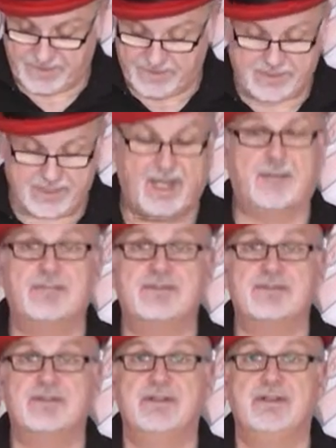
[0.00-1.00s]
The
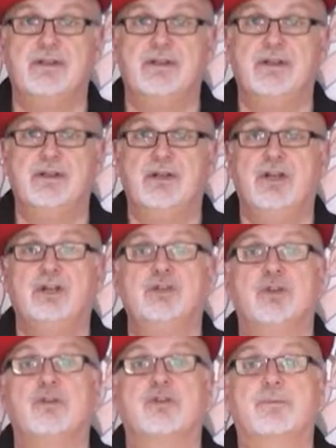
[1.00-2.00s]
cups,
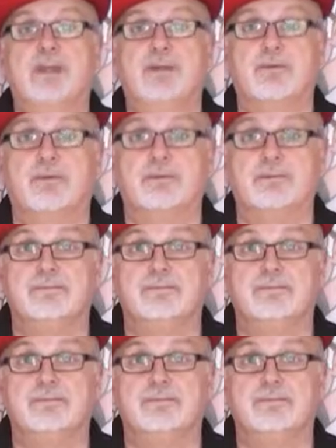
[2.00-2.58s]
not the people.